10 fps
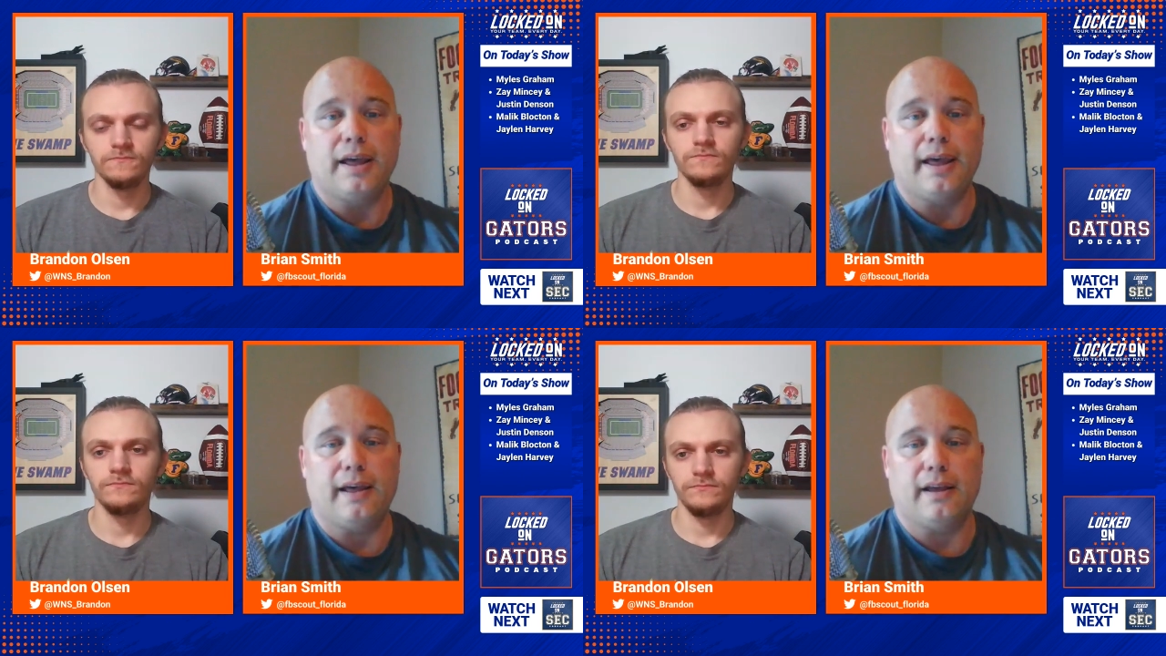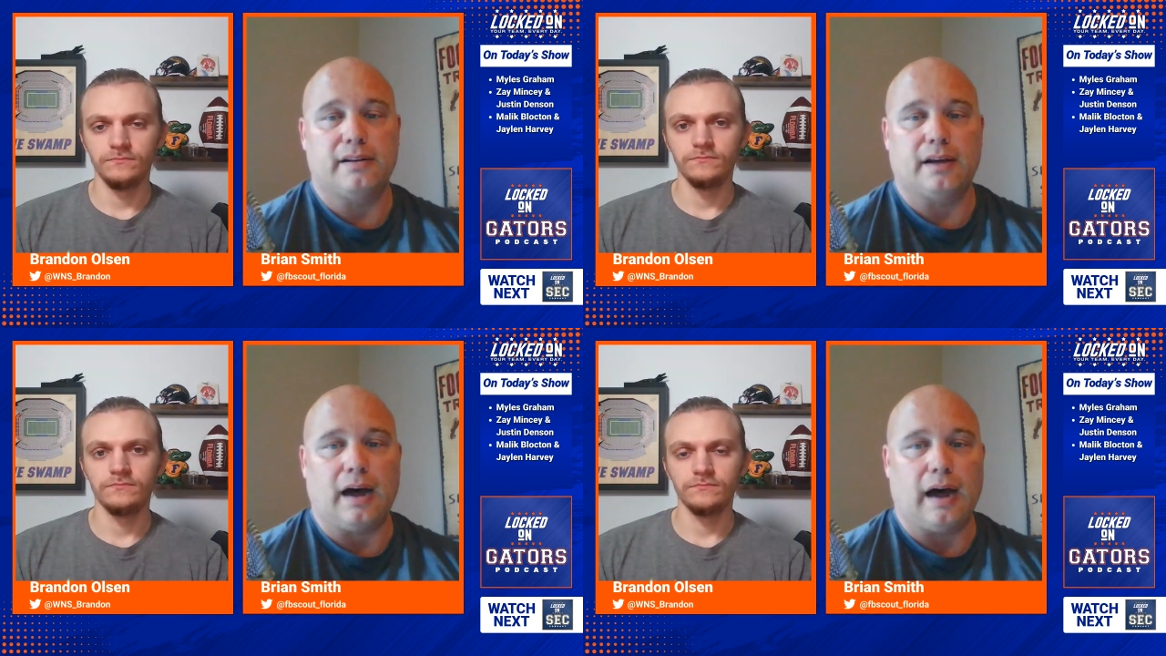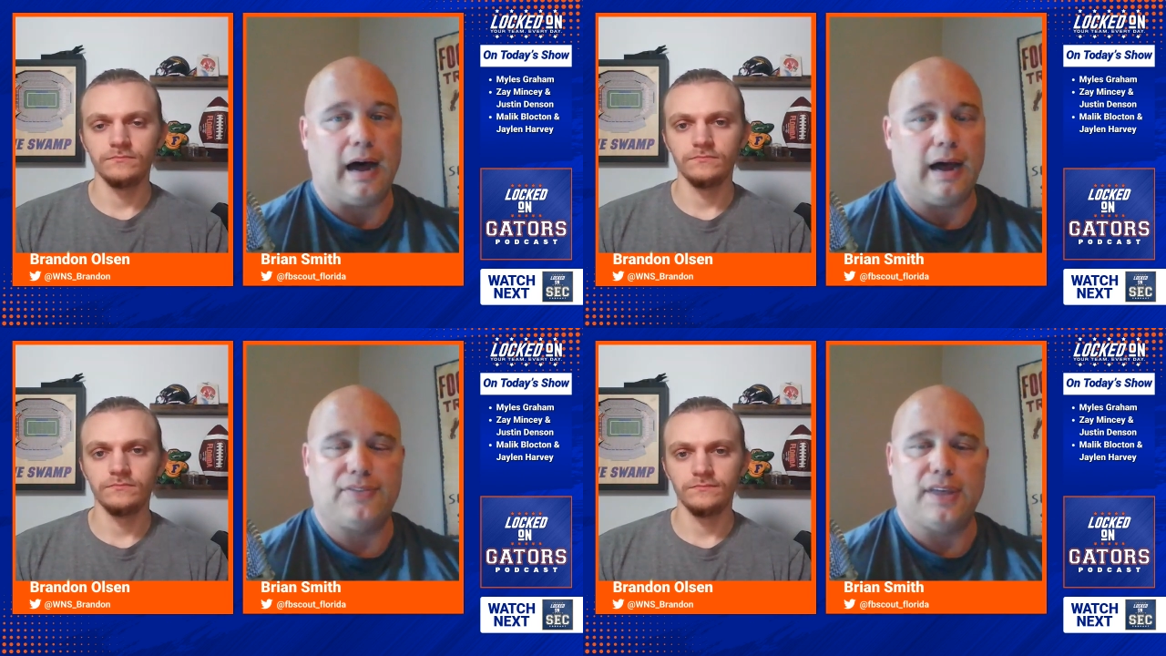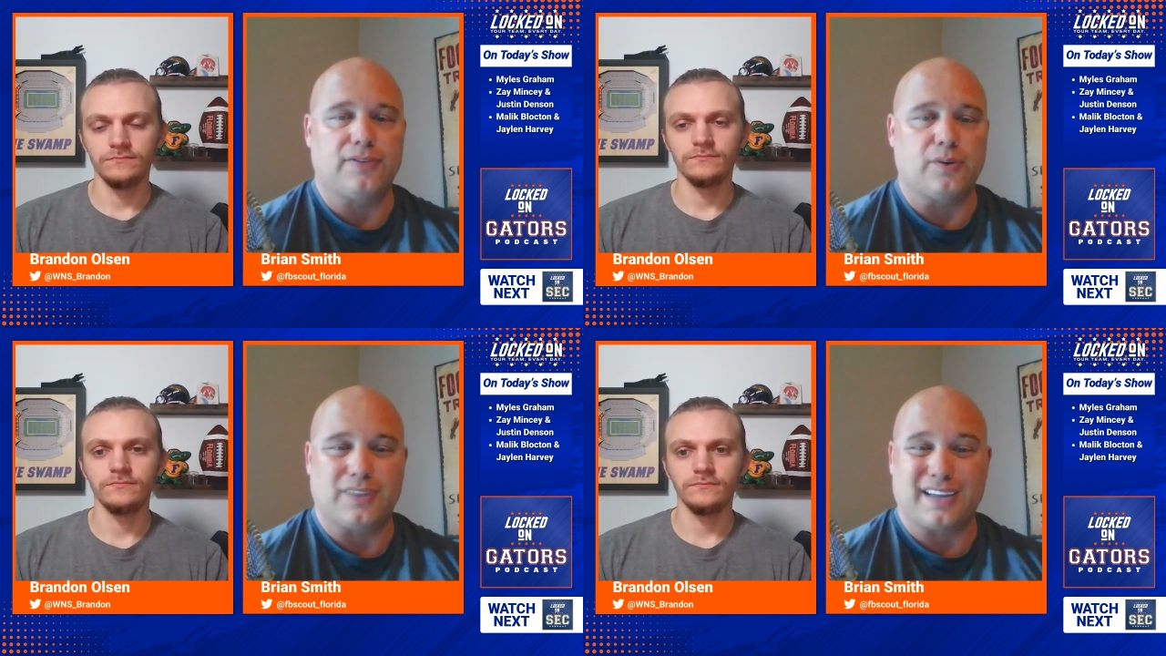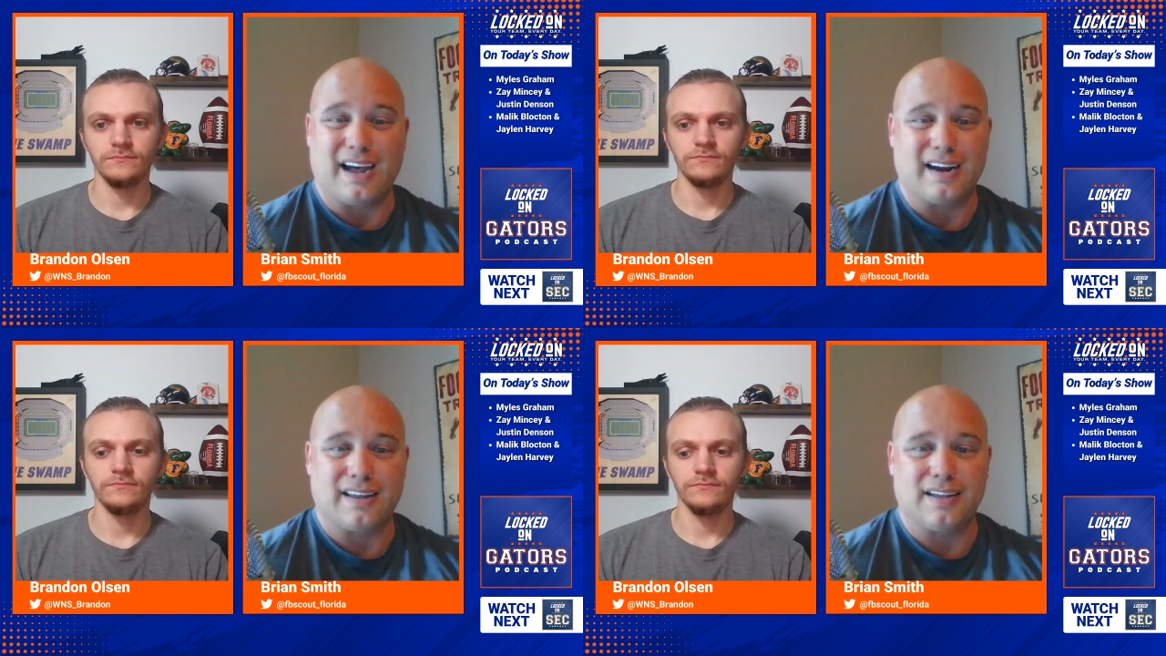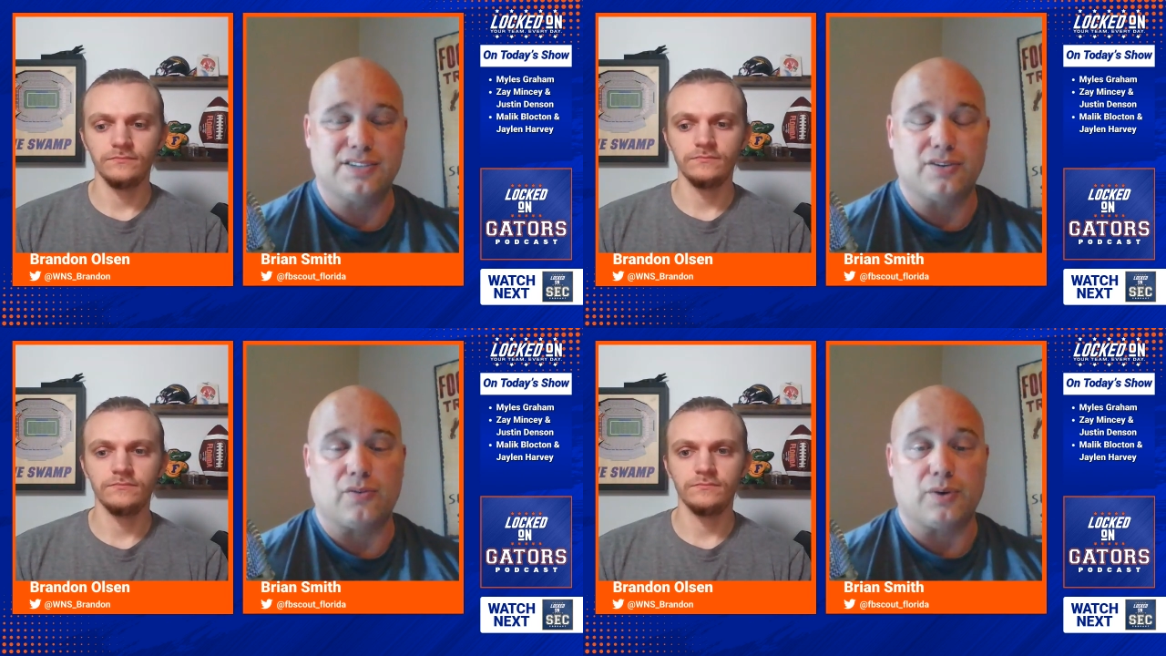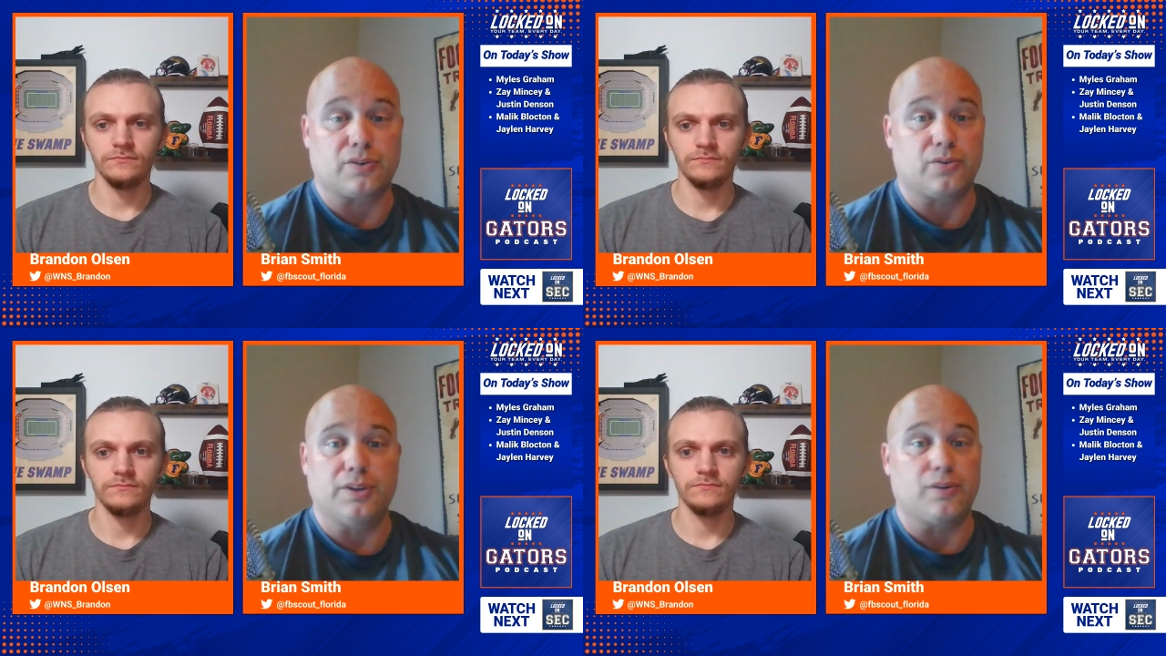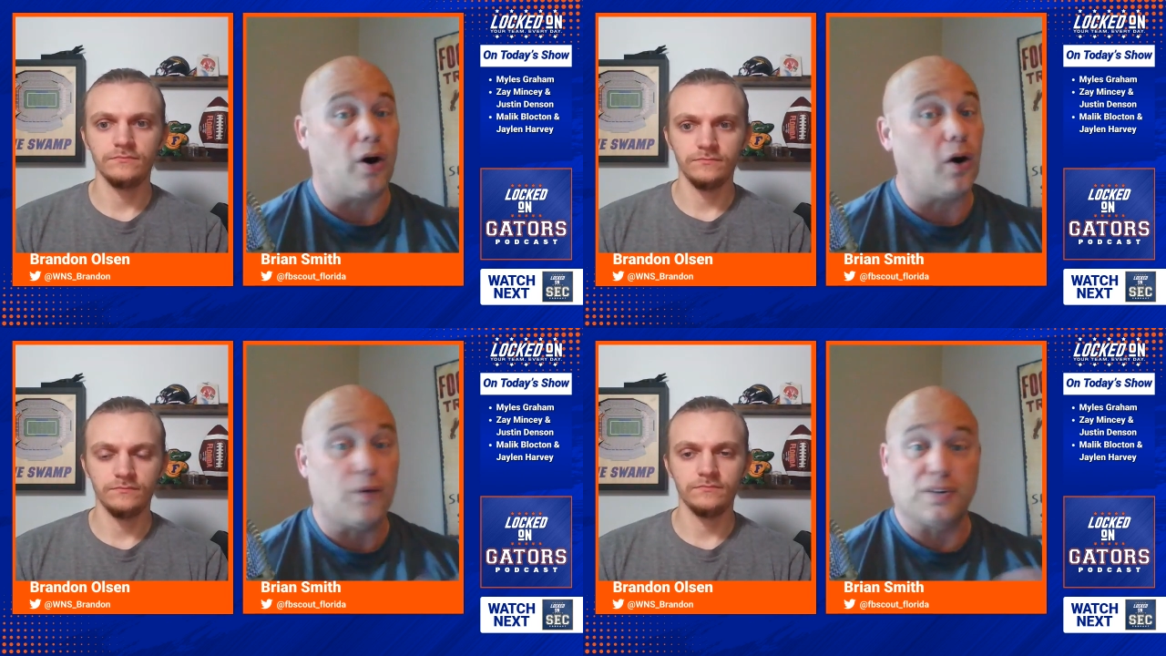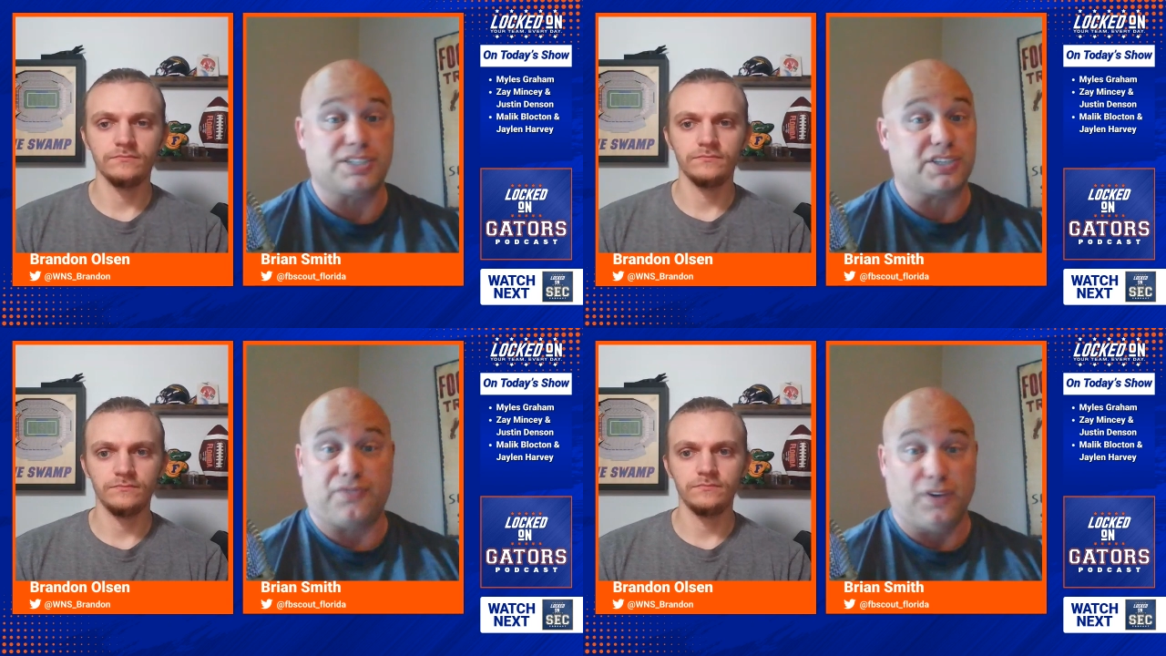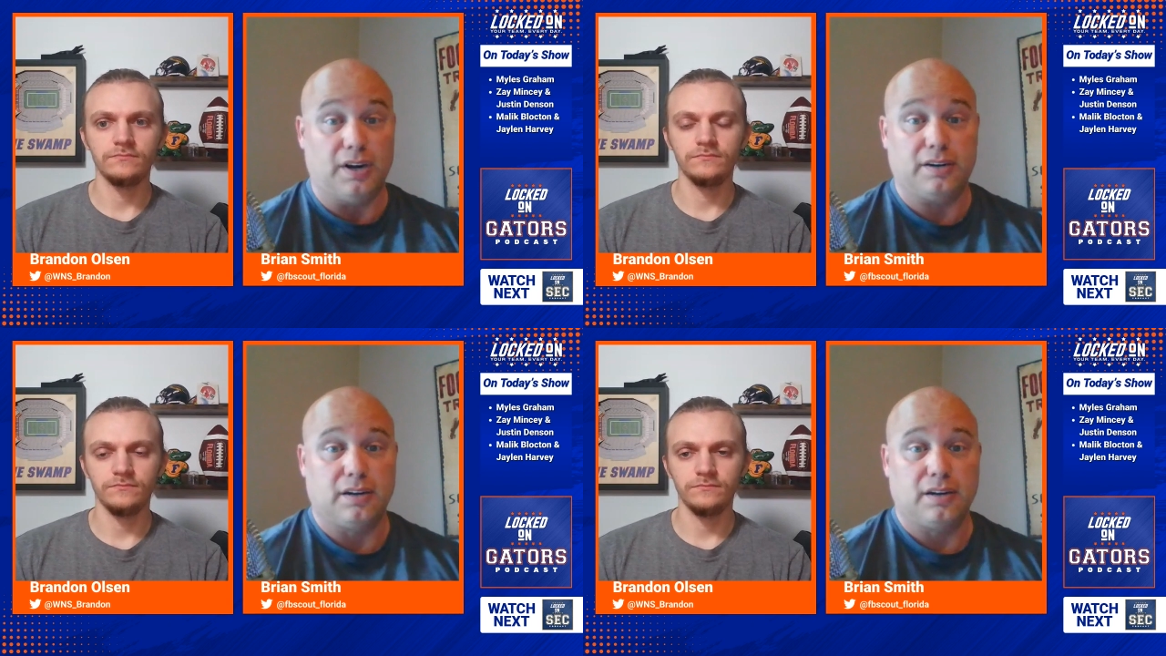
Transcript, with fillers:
Speaker 1: And I think that the kind of kids they're recruiting, they're all over 6 foot.